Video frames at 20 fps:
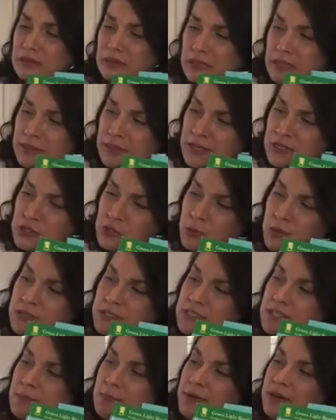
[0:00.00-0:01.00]
and then towards
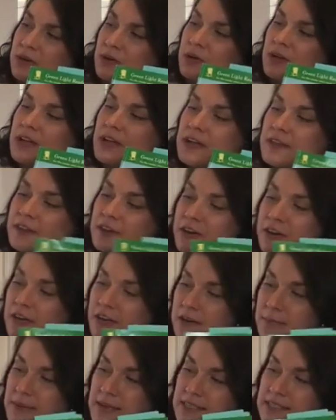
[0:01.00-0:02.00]
the middle, there are
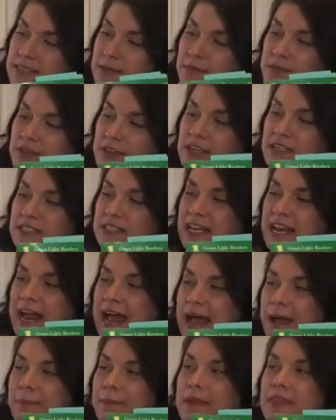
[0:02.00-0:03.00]
going to be some things that
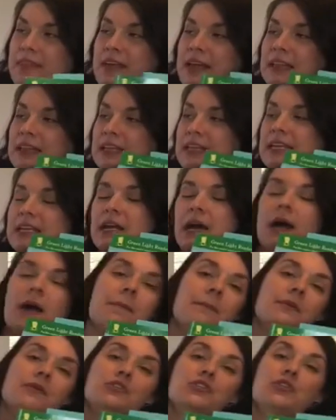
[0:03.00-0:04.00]
happen that lead
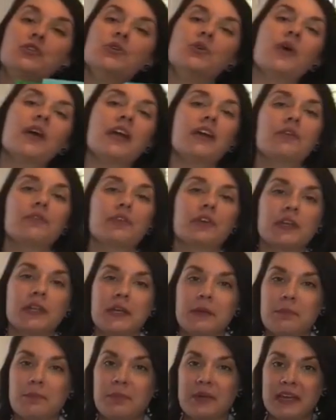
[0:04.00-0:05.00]
up to a
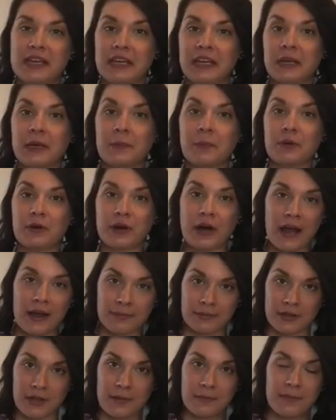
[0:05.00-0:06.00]
really big
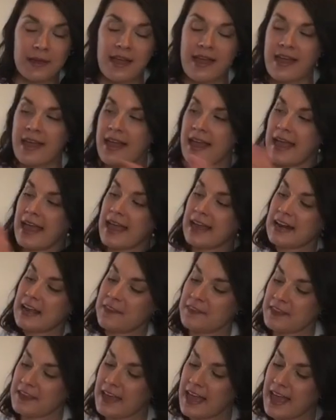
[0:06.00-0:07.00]
problem. And
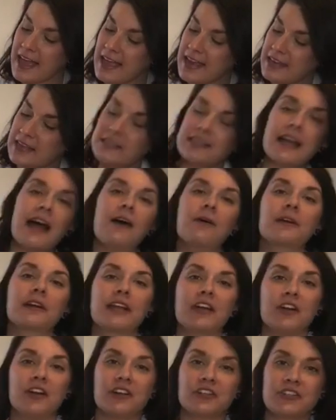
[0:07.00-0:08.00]
at the end, our
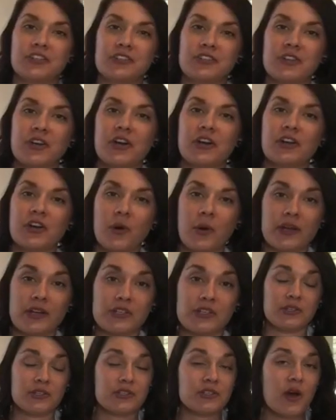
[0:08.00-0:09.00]
characters are going
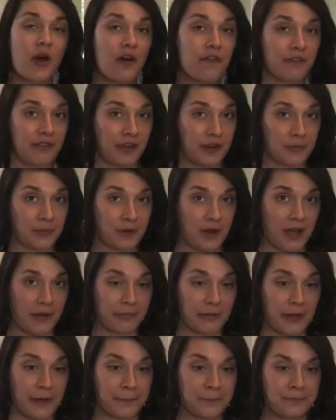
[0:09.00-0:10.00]
solve their
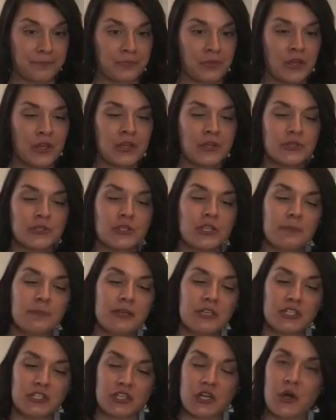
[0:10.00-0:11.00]
problem. So let
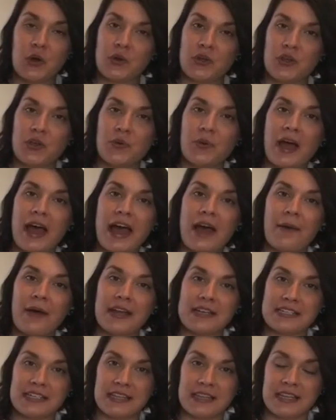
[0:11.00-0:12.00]
me show you how I
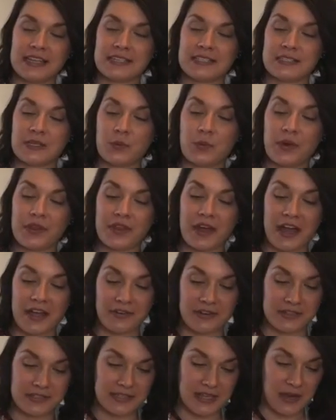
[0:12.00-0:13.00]
did this with
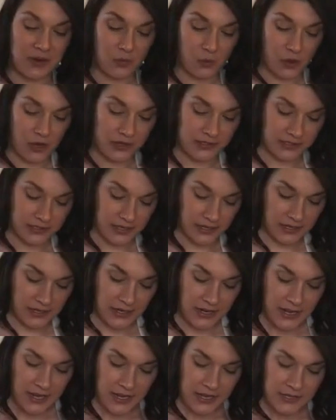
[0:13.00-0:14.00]
Iris and Walter.
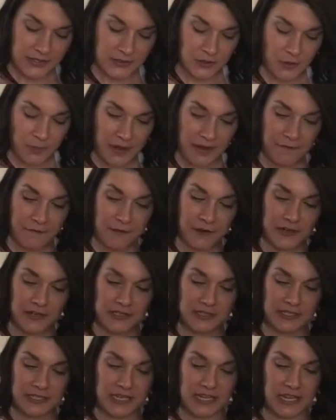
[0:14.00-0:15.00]
So my
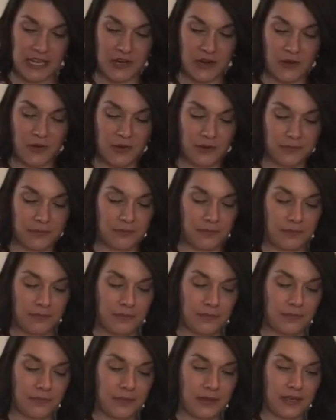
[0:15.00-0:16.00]
first sticky note
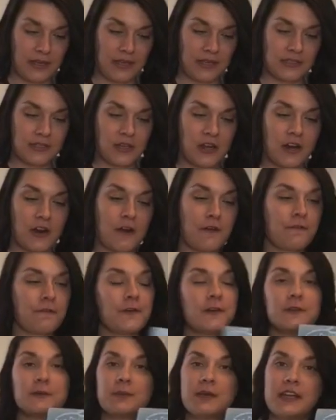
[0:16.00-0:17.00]
is on our
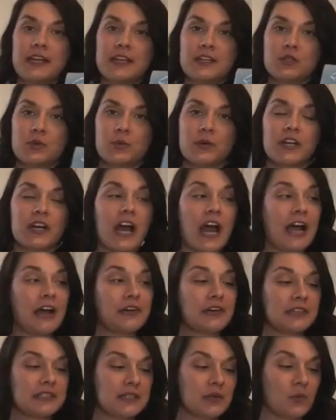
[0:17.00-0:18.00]
first page where
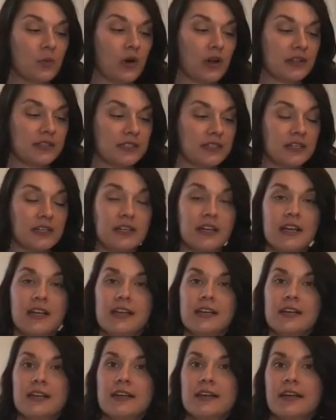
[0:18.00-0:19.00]
Iris and Walter
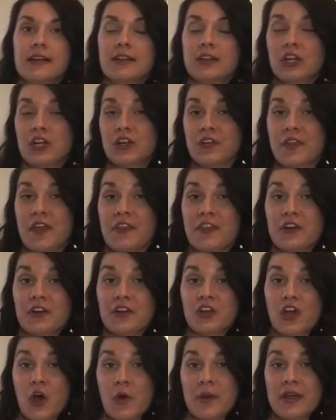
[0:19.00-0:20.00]
learn that
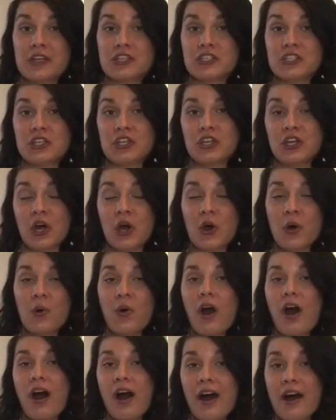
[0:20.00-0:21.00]
they're going to
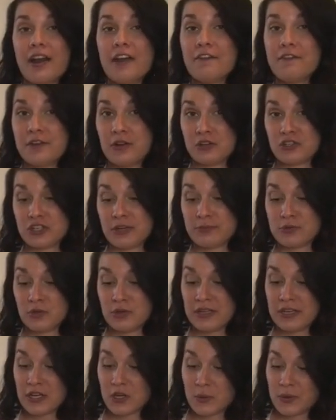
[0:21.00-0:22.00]
go on a field trip to
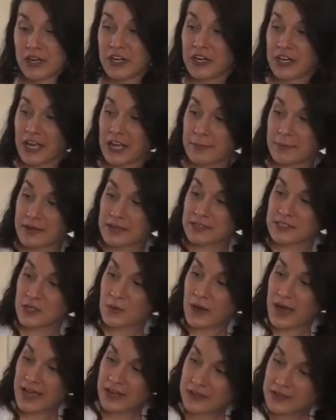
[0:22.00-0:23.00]
the aquarium. So
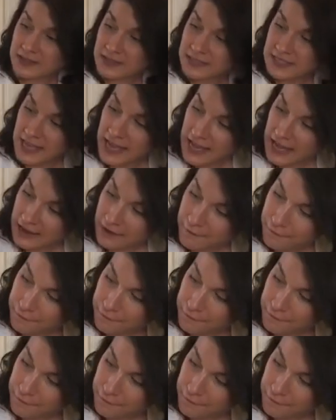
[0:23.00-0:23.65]
I could say,